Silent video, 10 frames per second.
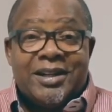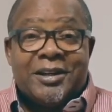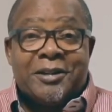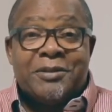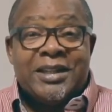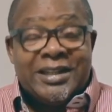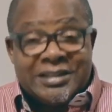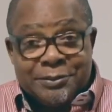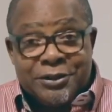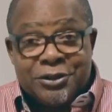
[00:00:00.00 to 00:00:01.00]
the
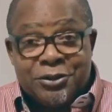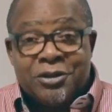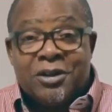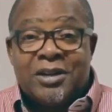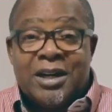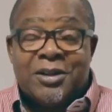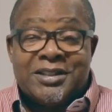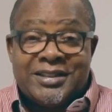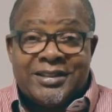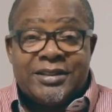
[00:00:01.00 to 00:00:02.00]
next episode on our
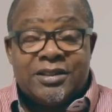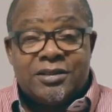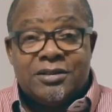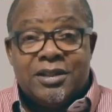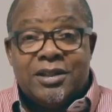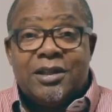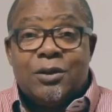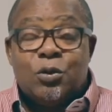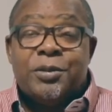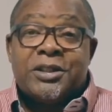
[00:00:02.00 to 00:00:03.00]
series,
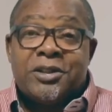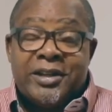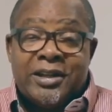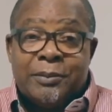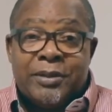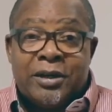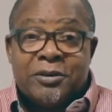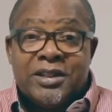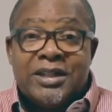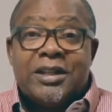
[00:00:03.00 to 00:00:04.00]
we'll be talking
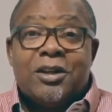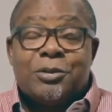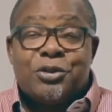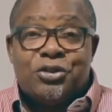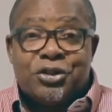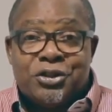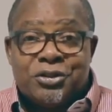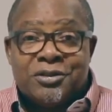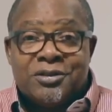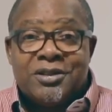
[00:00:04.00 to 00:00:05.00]
about
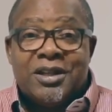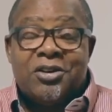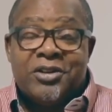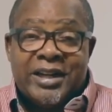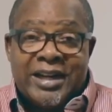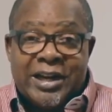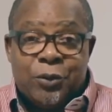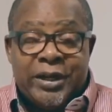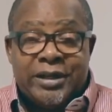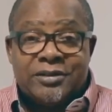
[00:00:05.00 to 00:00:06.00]
obstruction on the
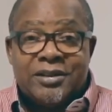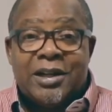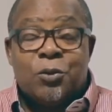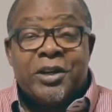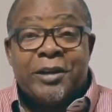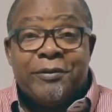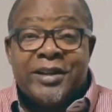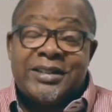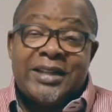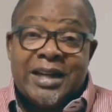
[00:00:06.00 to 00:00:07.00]
highway and what
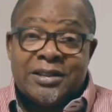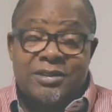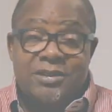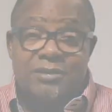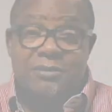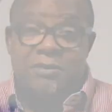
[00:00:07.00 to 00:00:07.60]
effect it has.